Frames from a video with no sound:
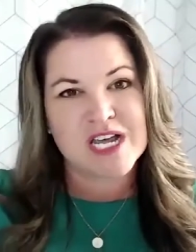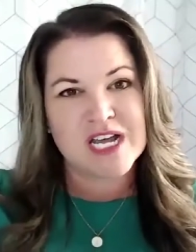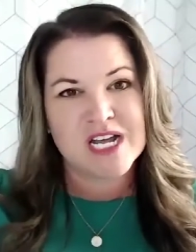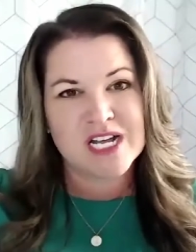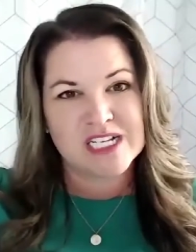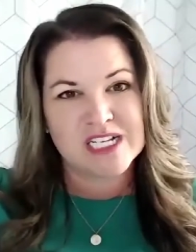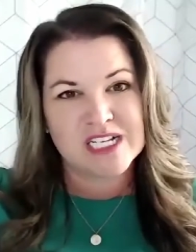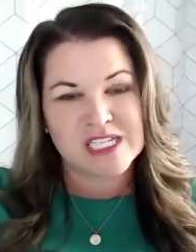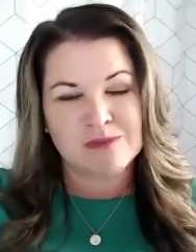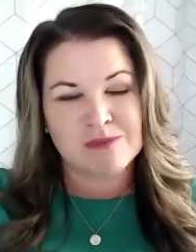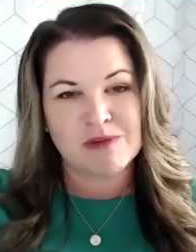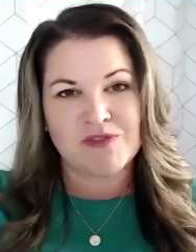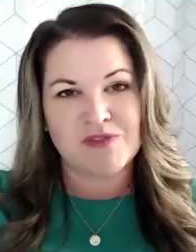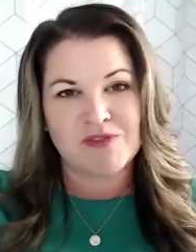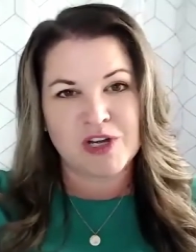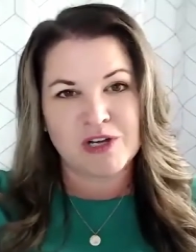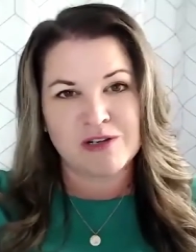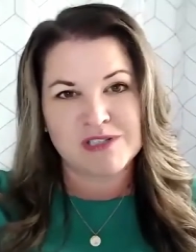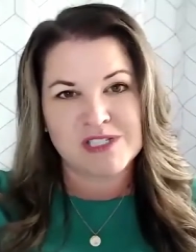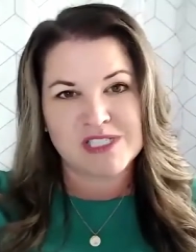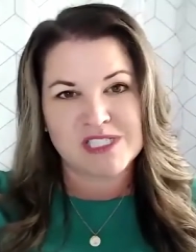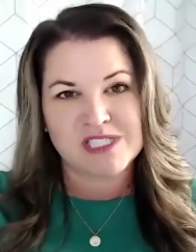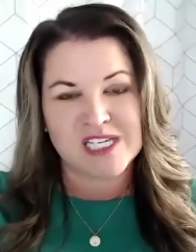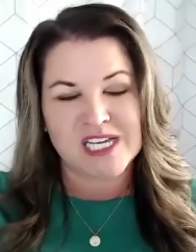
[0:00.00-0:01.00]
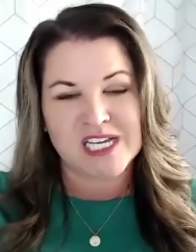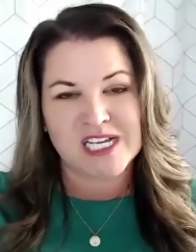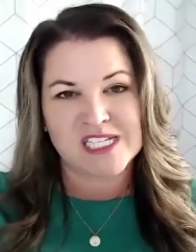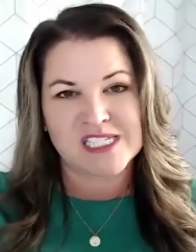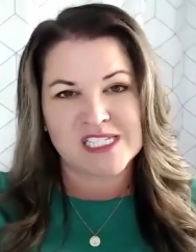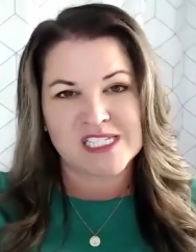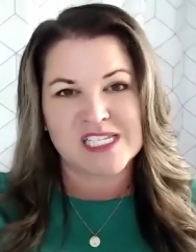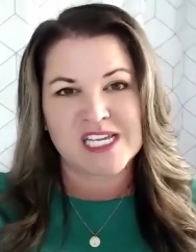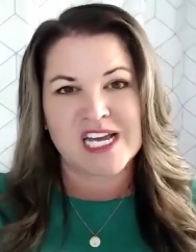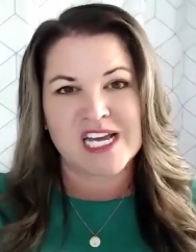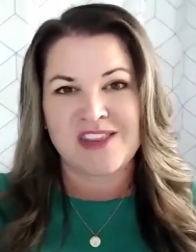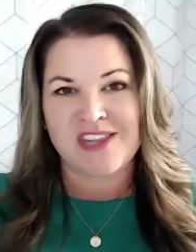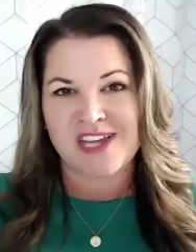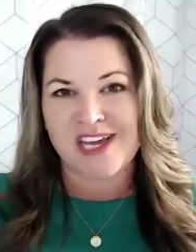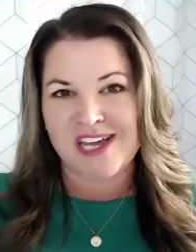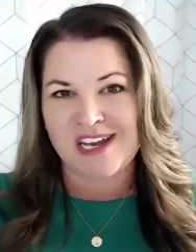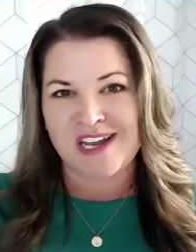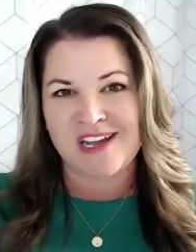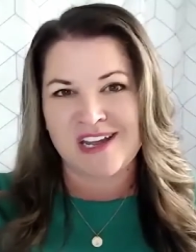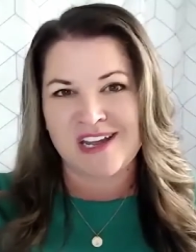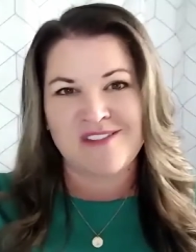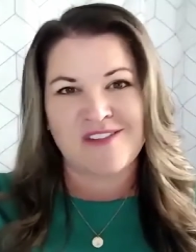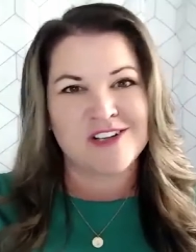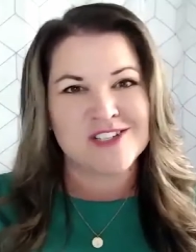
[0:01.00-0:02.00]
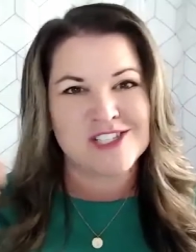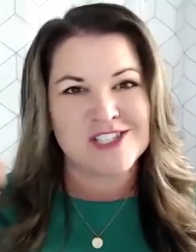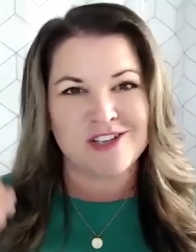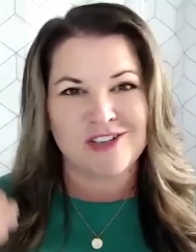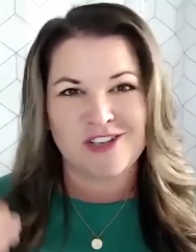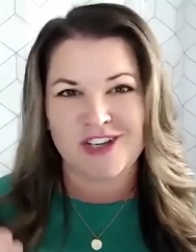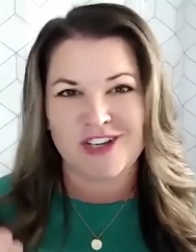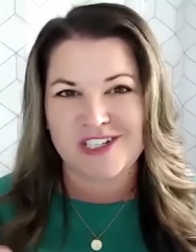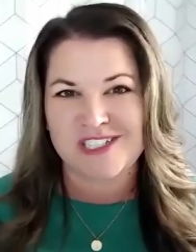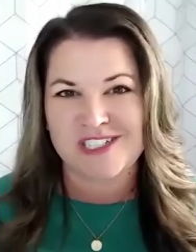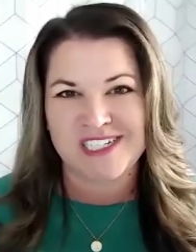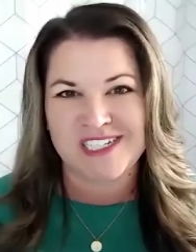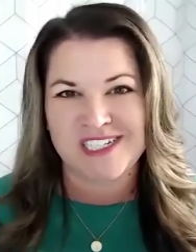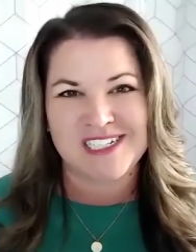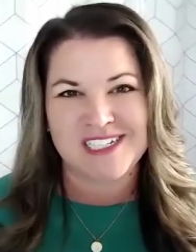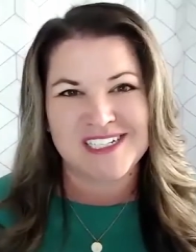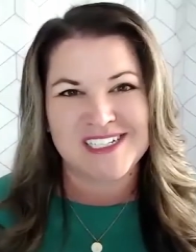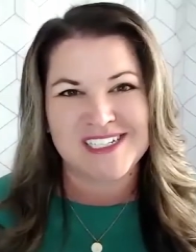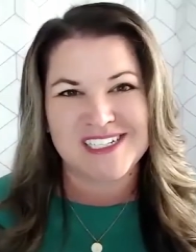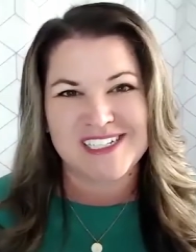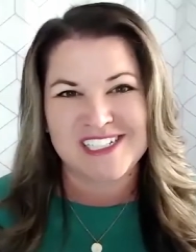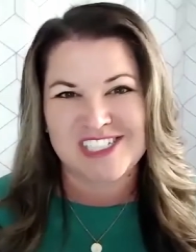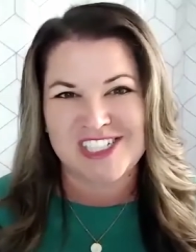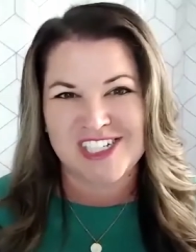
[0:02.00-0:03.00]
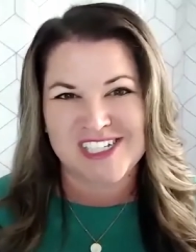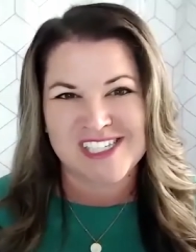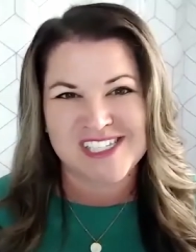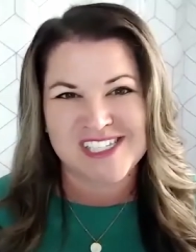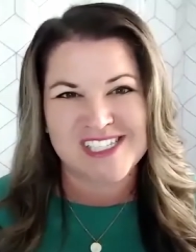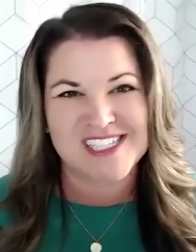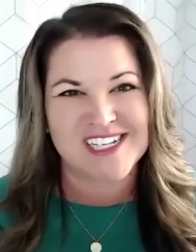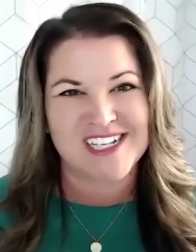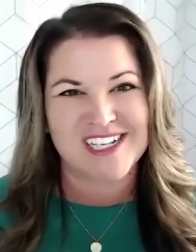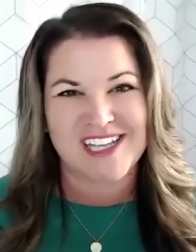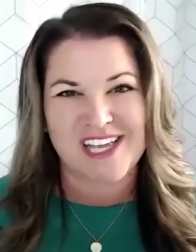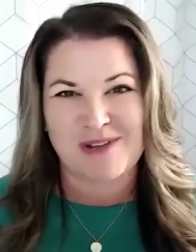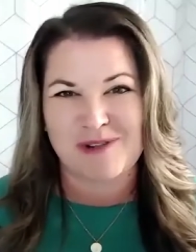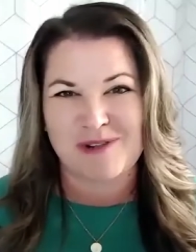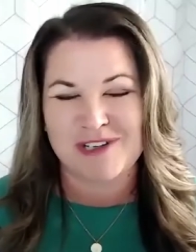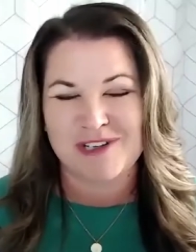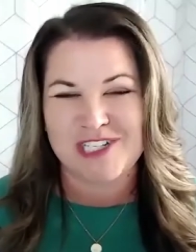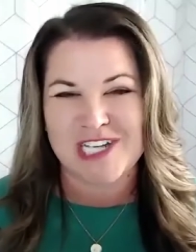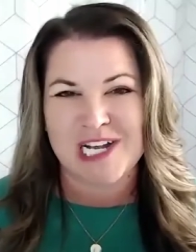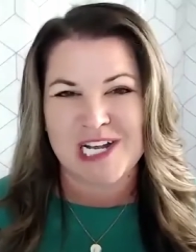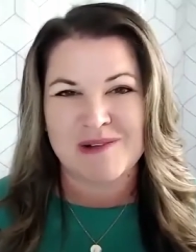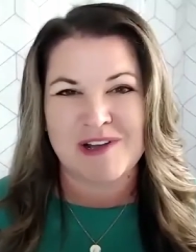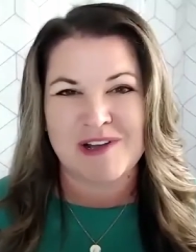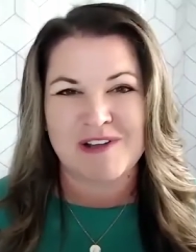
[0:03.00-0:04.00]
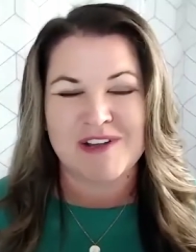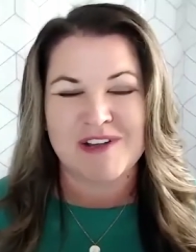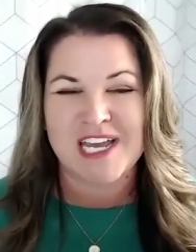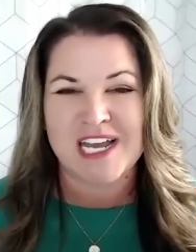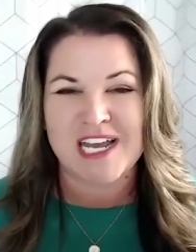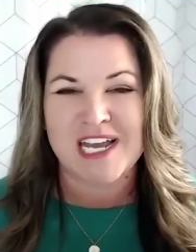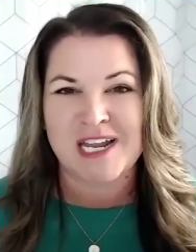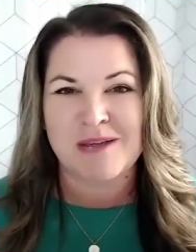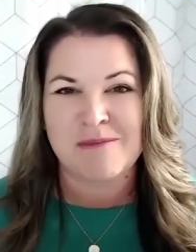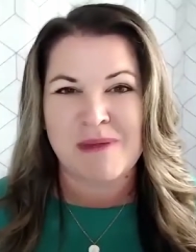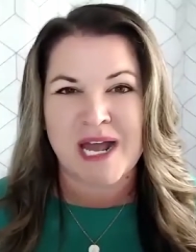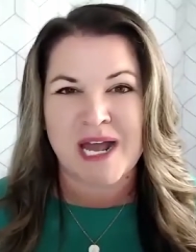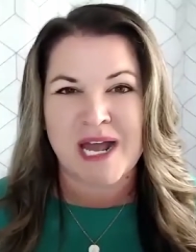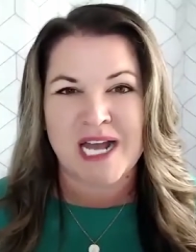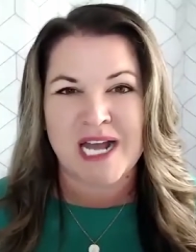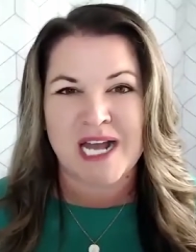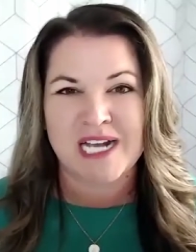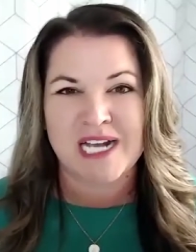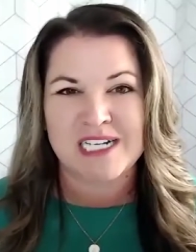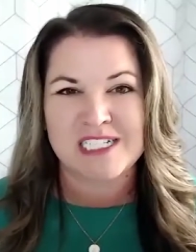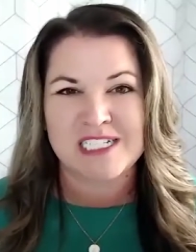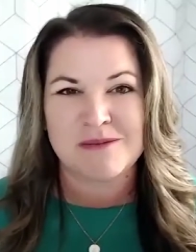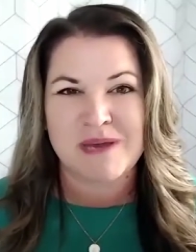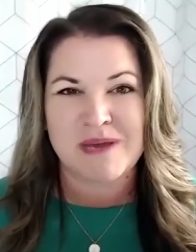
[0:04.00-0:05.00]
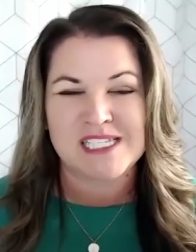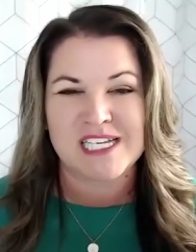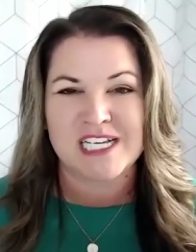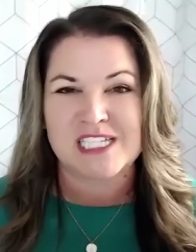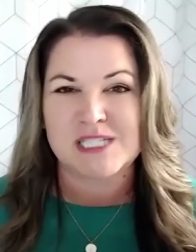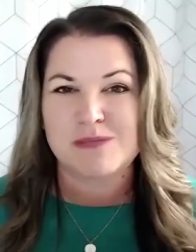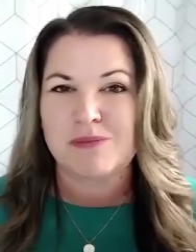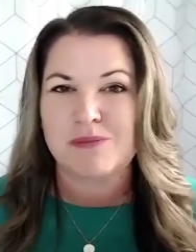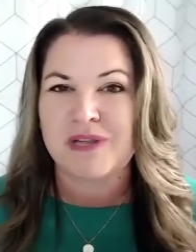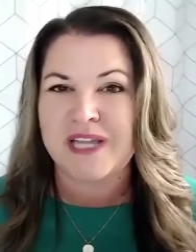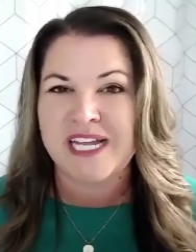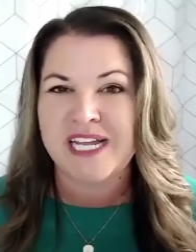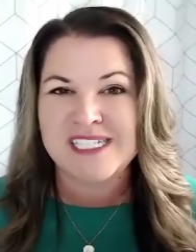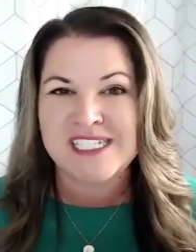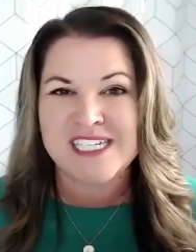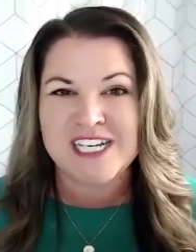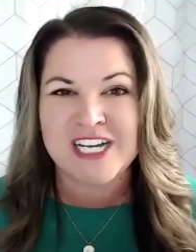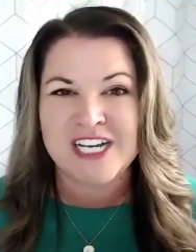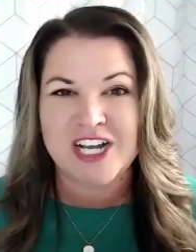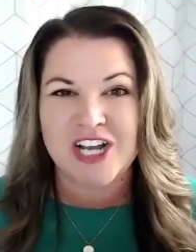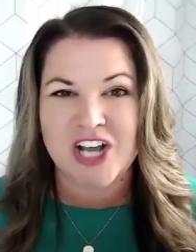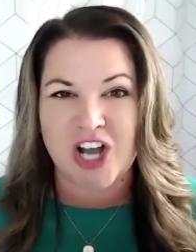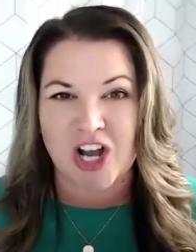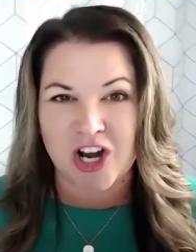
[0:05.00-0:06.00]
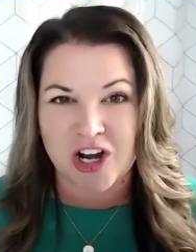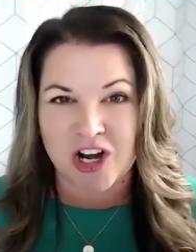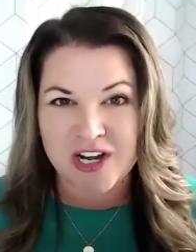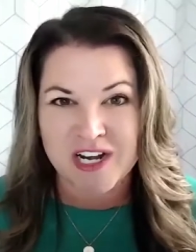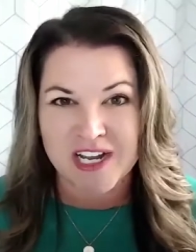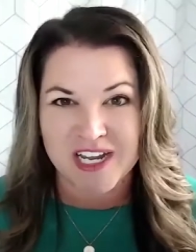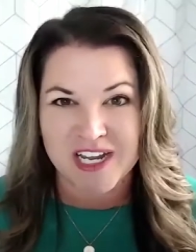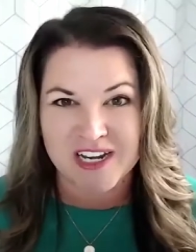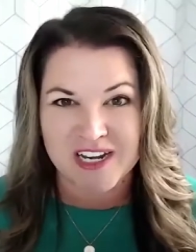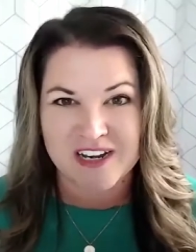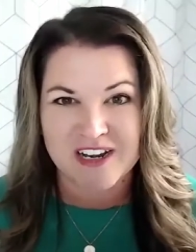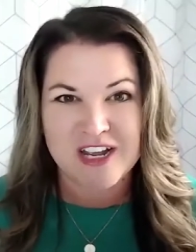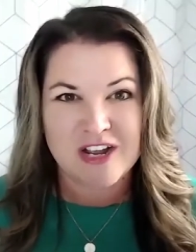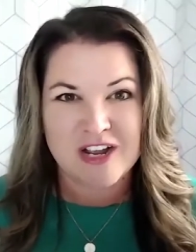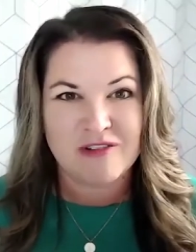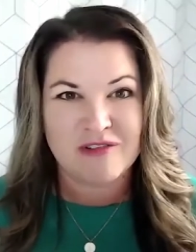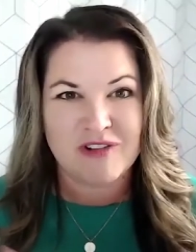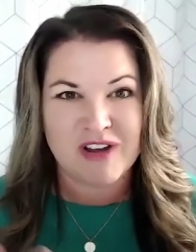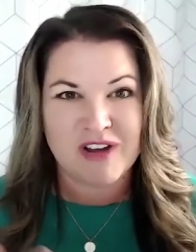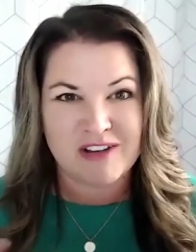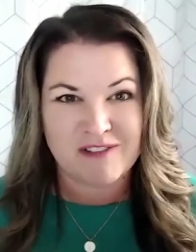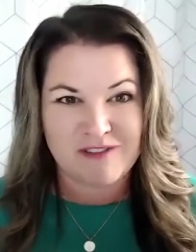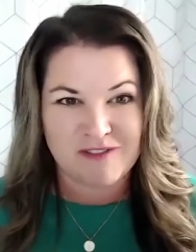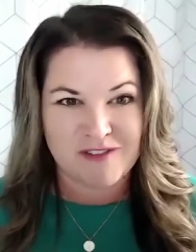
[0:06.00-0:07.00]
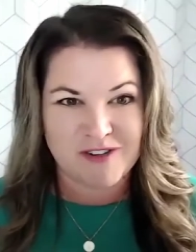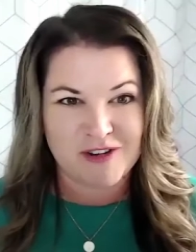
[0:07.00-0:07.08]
some of those things. And then I've also looked at just like we were talking about, getting back to basics, planting a garden, right?